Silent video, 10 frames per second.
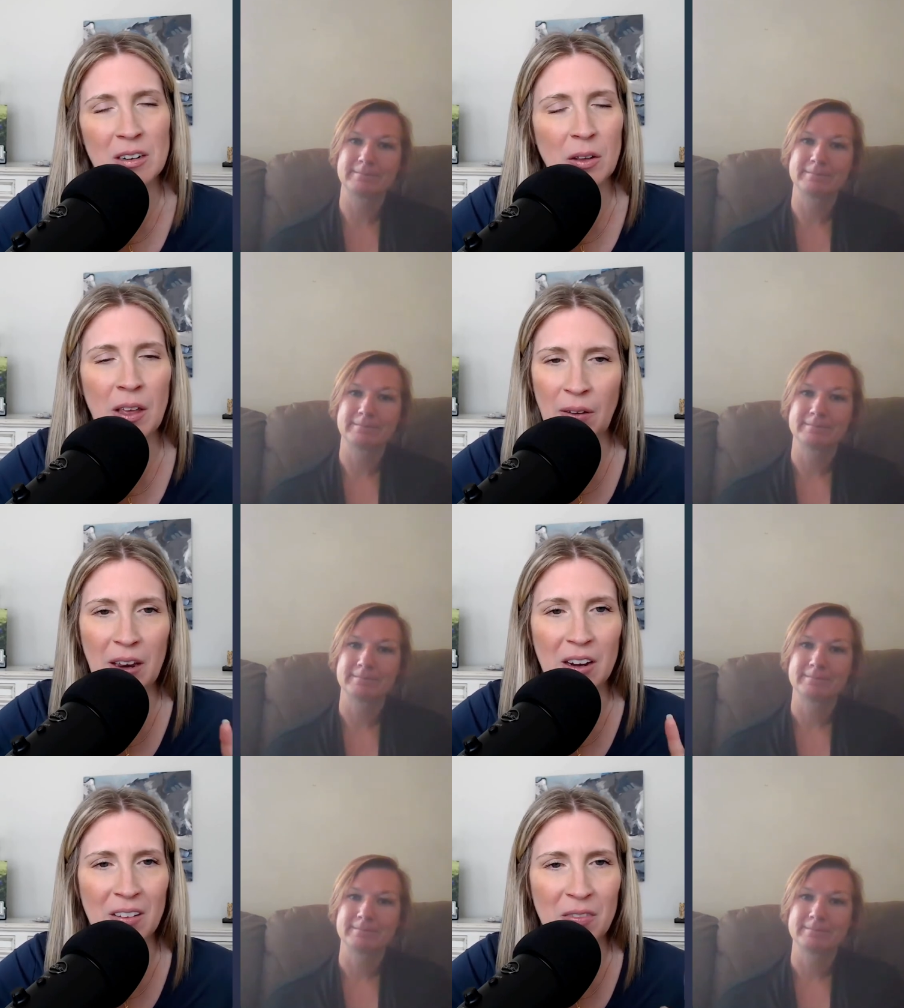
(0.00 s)
Speaker 1: if I
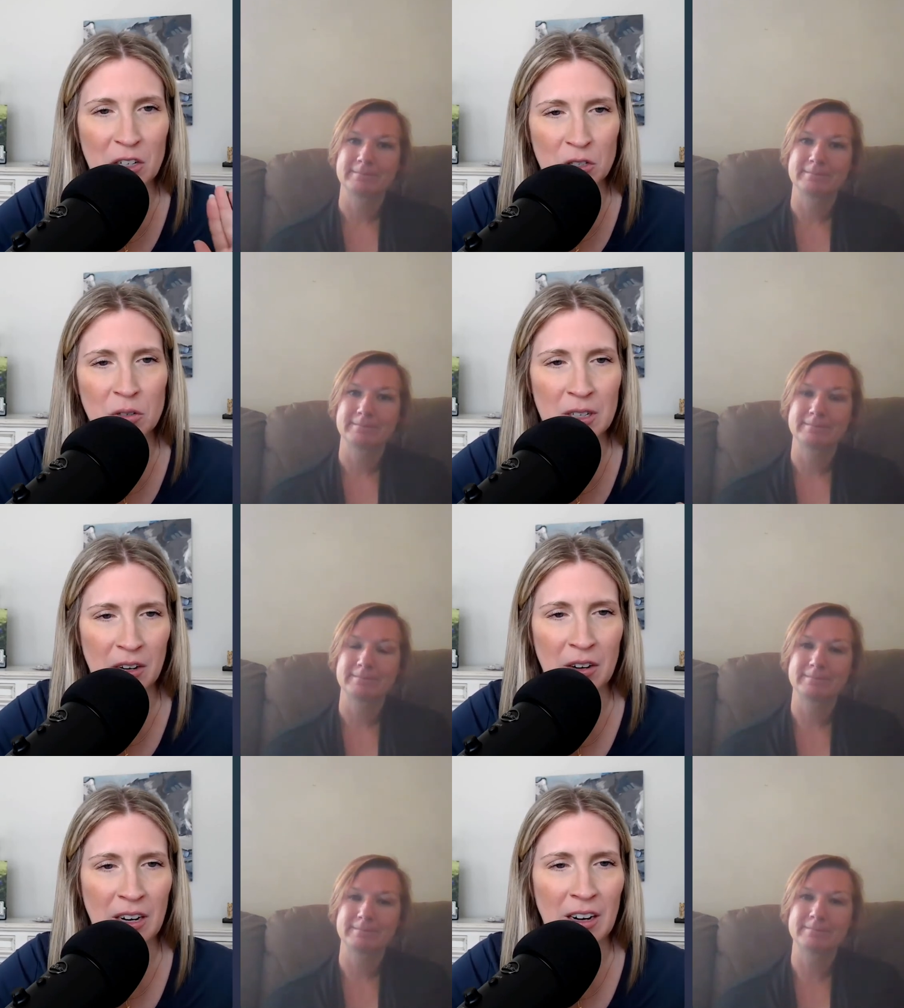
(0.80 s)
if I do
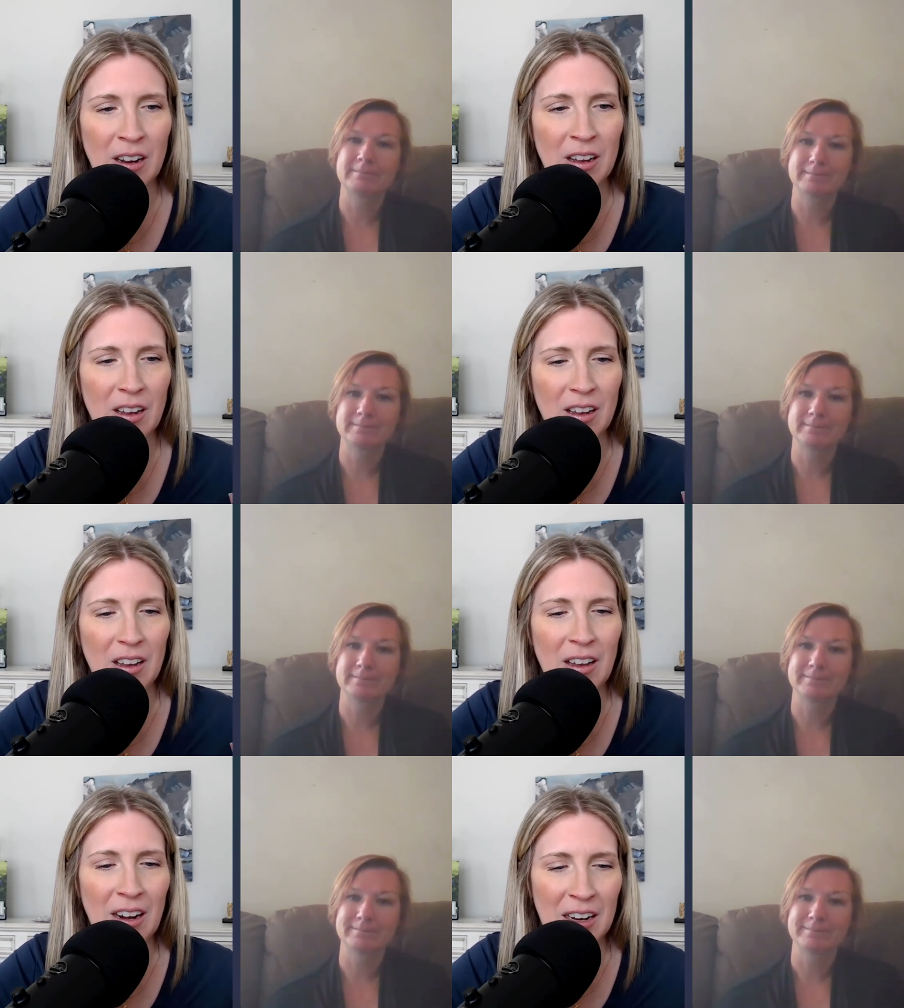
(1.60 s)
dairy,
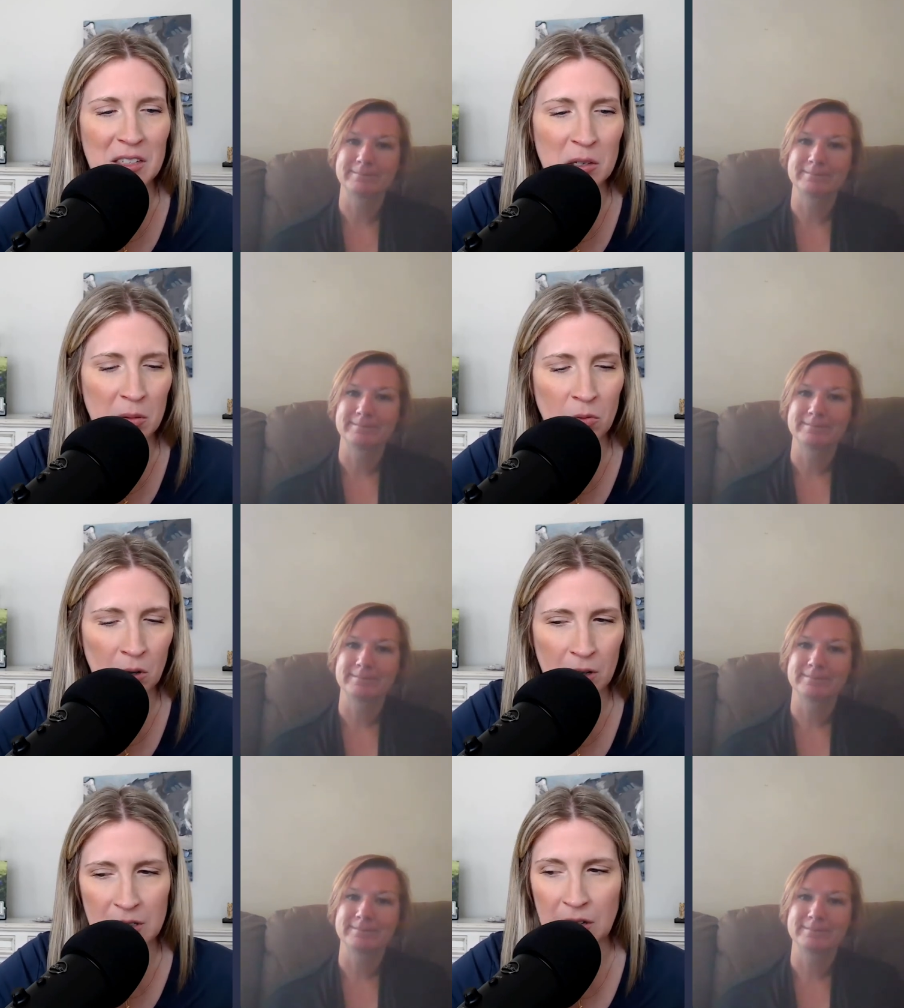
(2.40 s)
it has to be
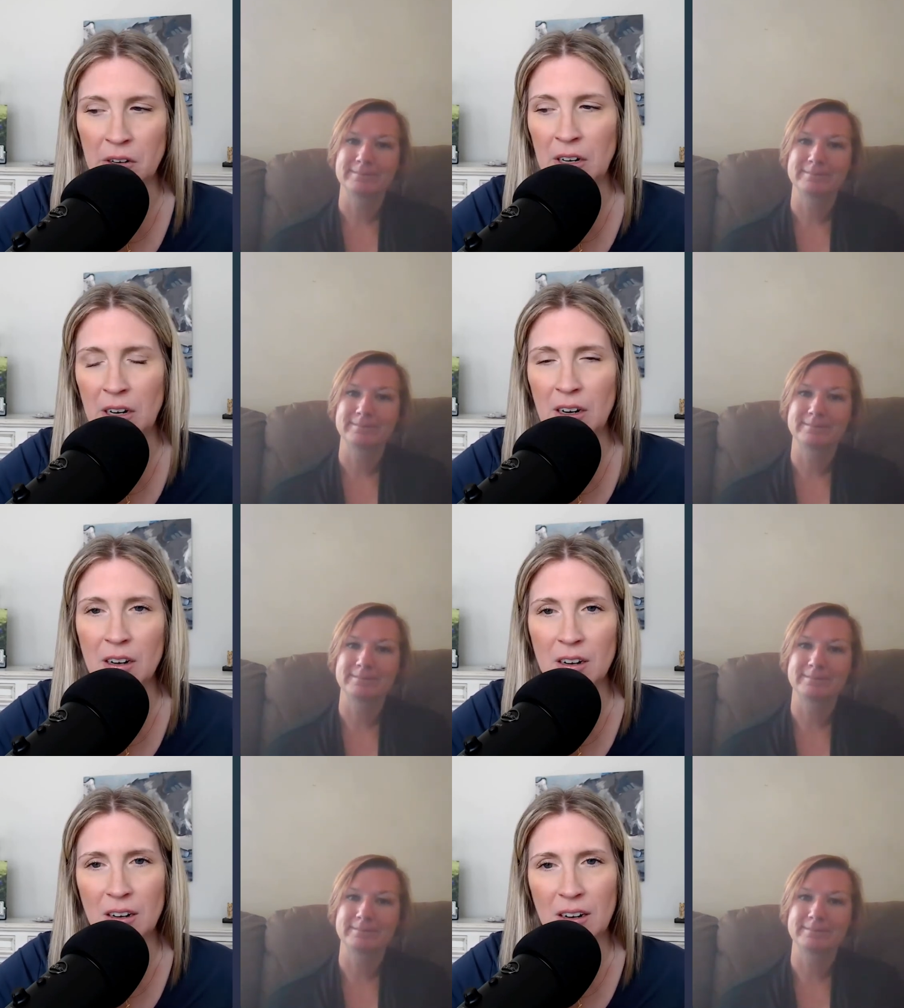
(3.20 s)
raw dairy,
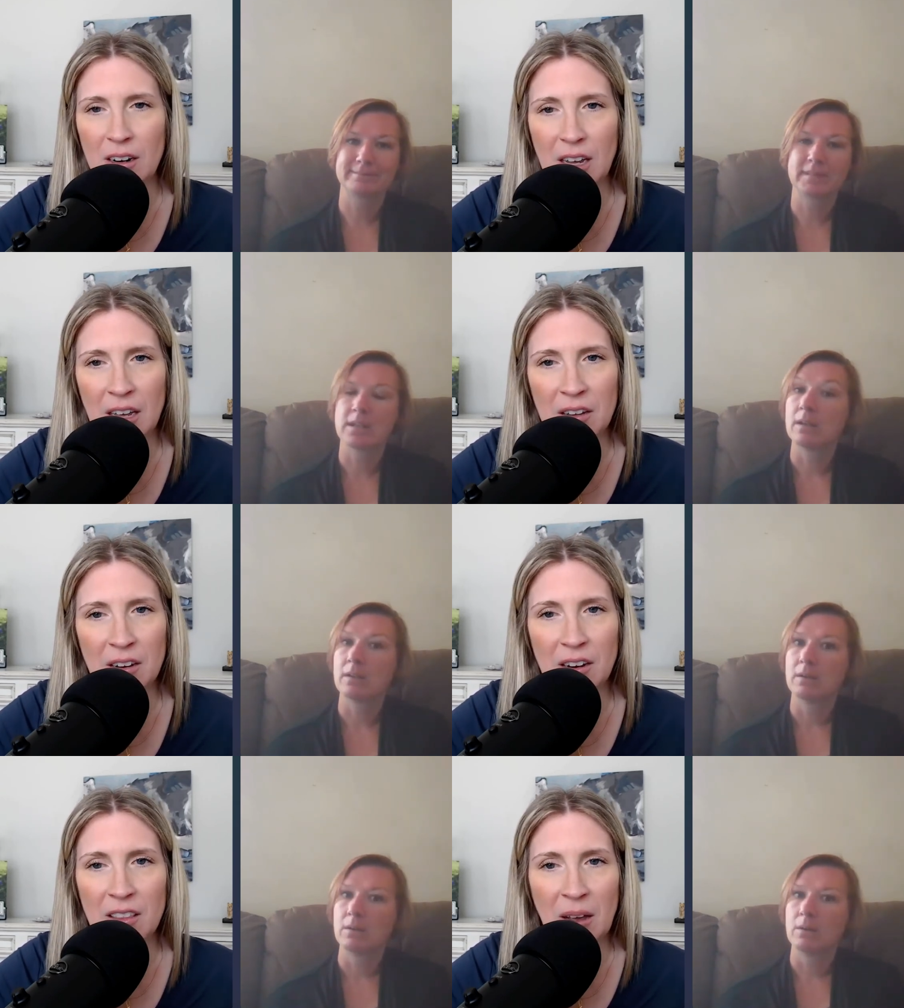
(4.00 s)

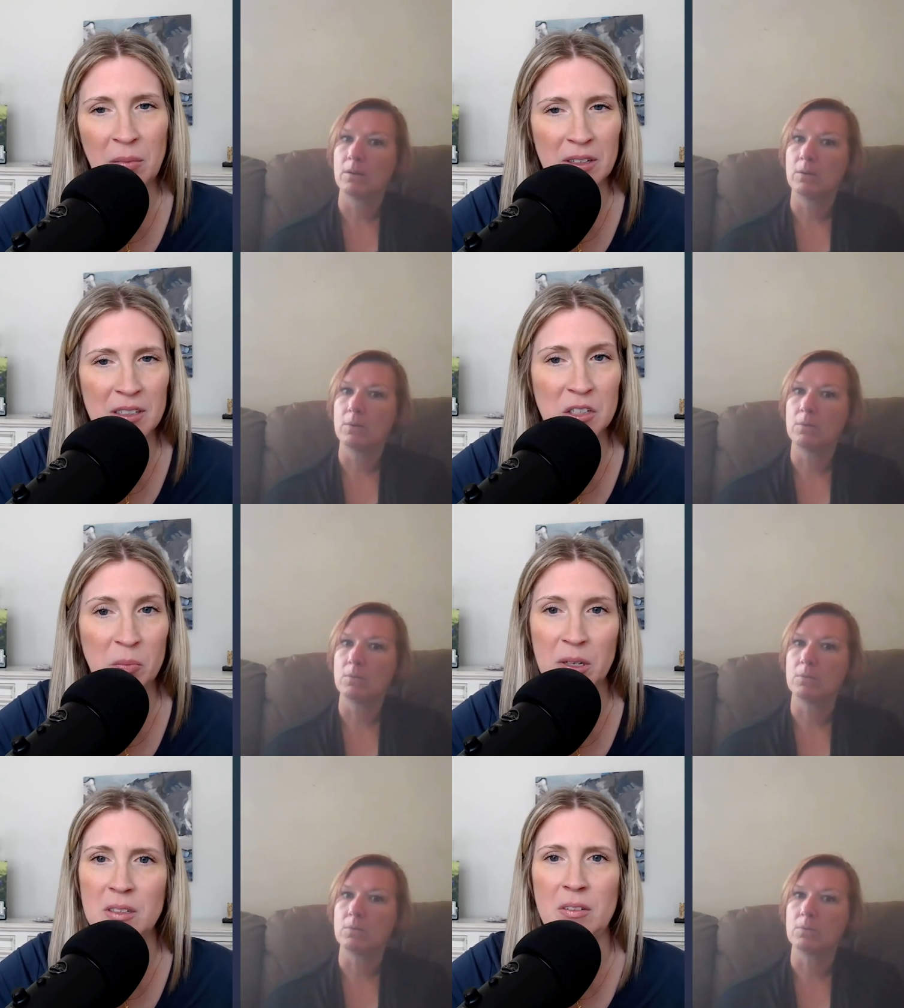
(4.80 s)
and that makes such a big
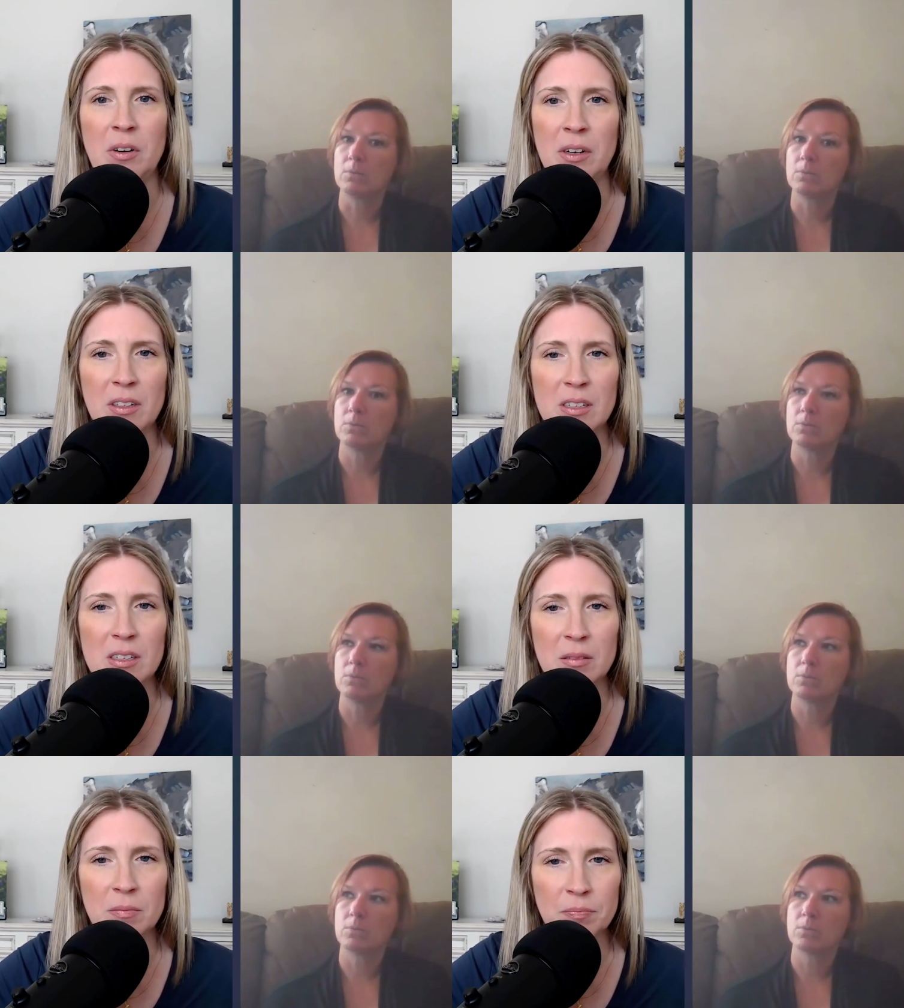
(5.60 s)
difference.
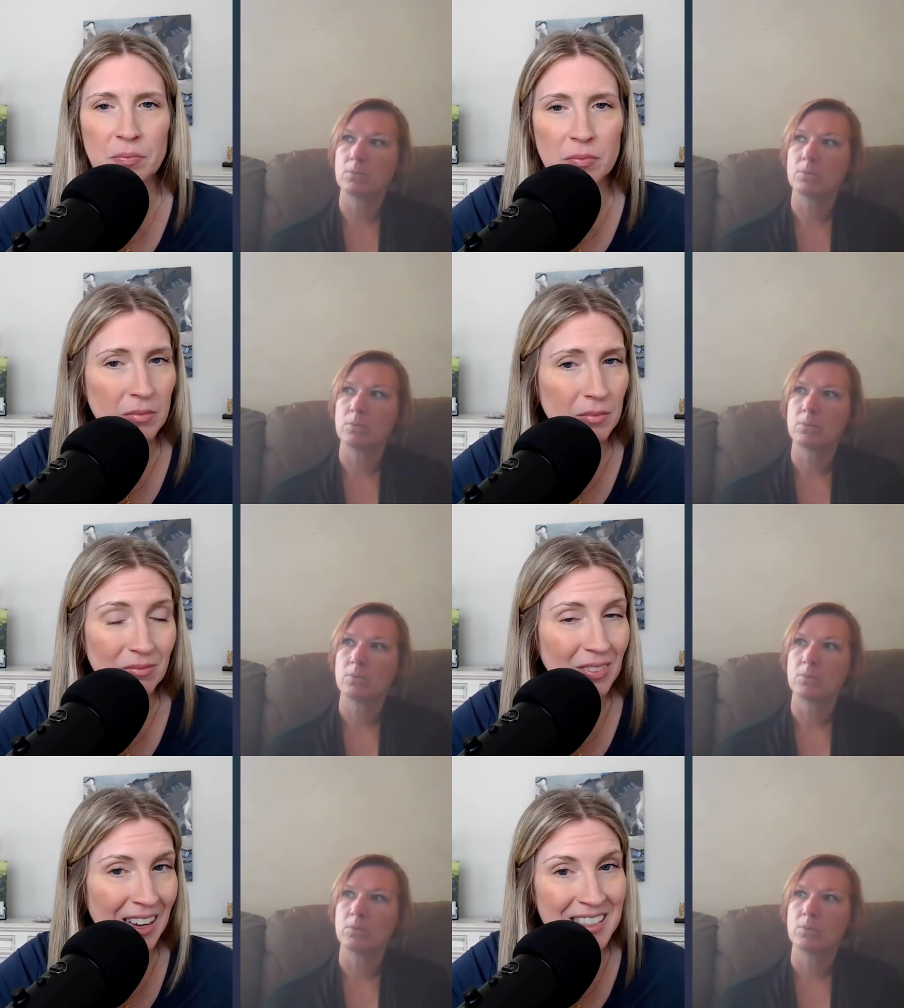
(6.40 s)

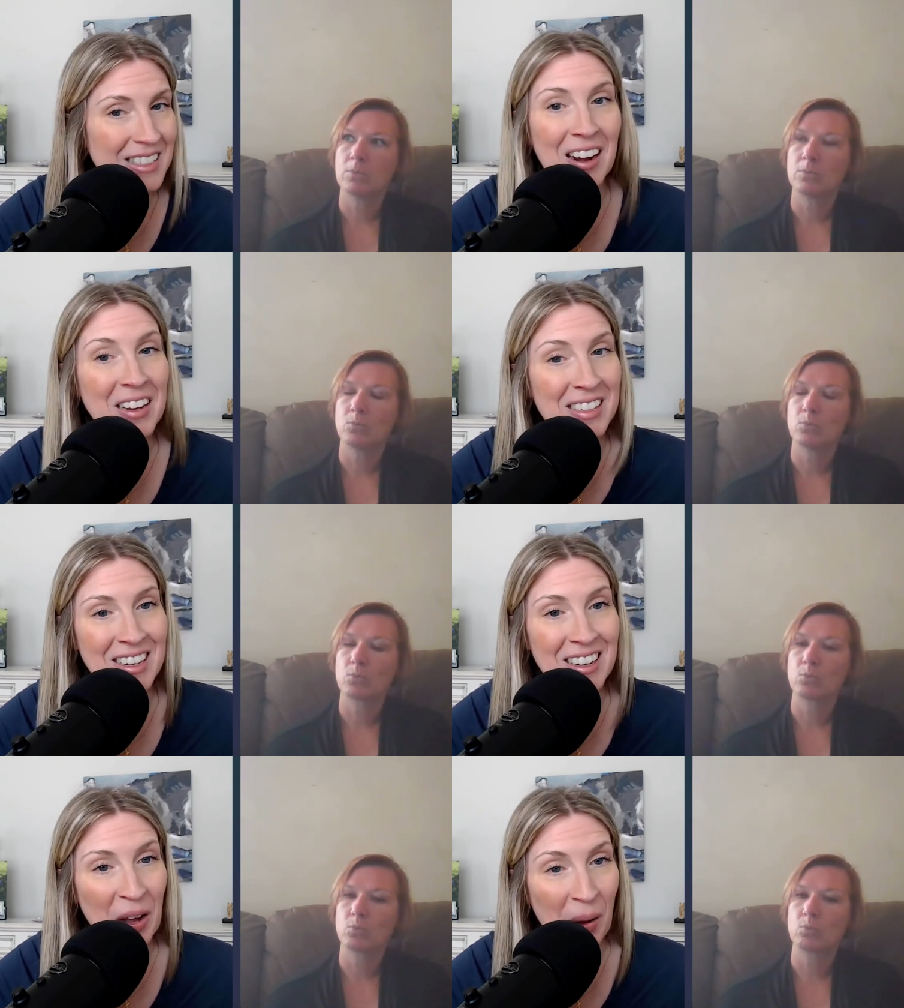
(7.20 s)
It's not easy to
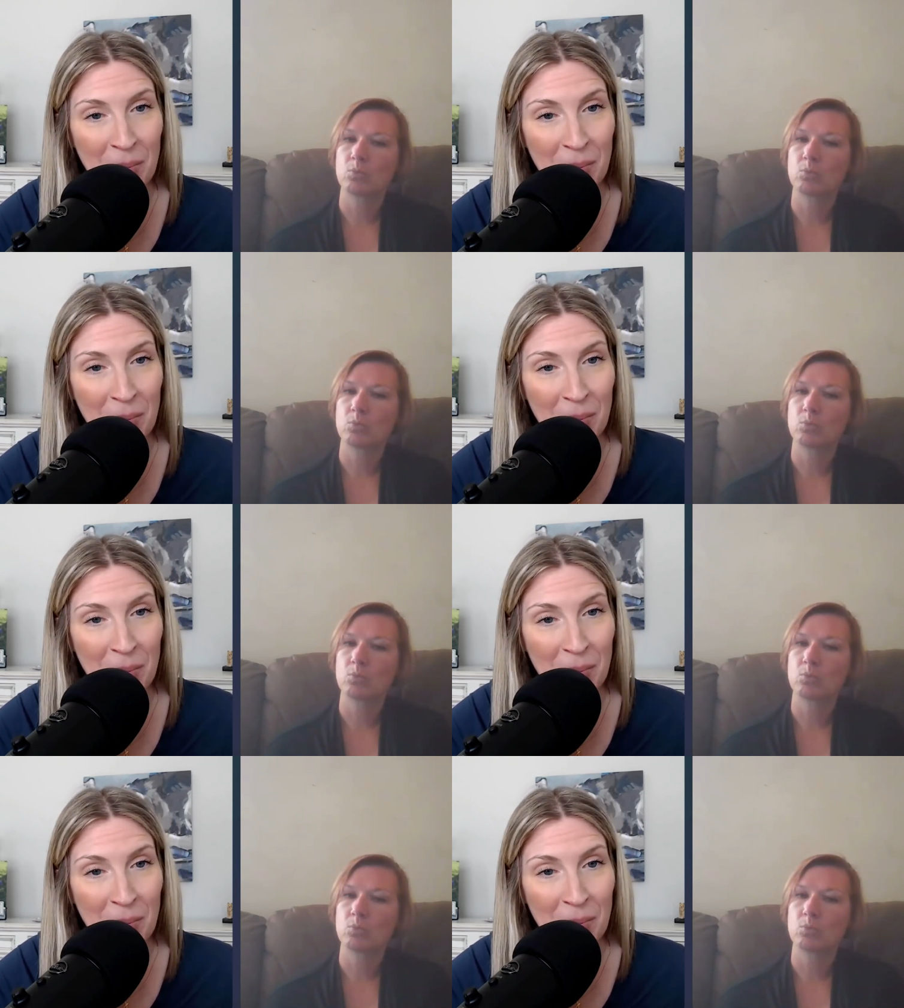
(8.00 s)
come